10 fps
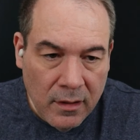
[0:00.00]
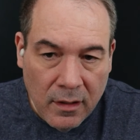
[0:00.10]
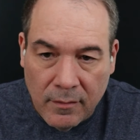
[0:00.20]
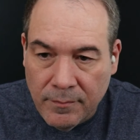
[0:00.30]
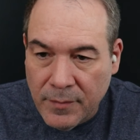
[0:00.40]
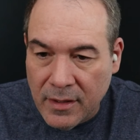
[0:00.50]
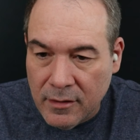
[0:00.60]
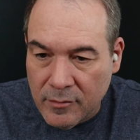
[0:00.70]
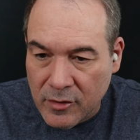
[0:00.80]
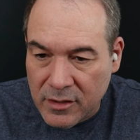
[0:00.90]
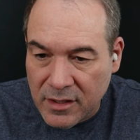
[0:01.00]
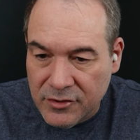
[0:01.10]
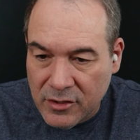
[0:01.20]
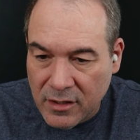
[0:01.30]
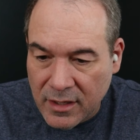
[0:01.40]
I'll pay a little more
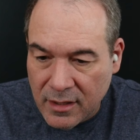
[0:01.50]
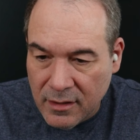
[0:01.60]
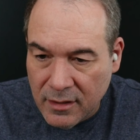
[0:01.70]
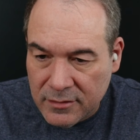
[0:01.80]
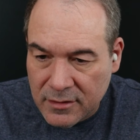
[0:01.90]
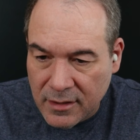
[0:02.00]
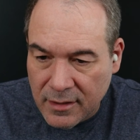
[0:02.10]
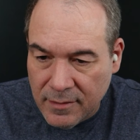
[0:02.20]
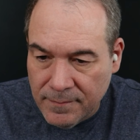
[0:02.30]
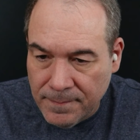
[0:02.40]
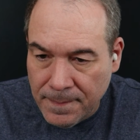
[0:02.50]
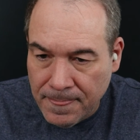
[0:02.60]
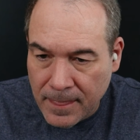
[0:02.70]
attention to that next time.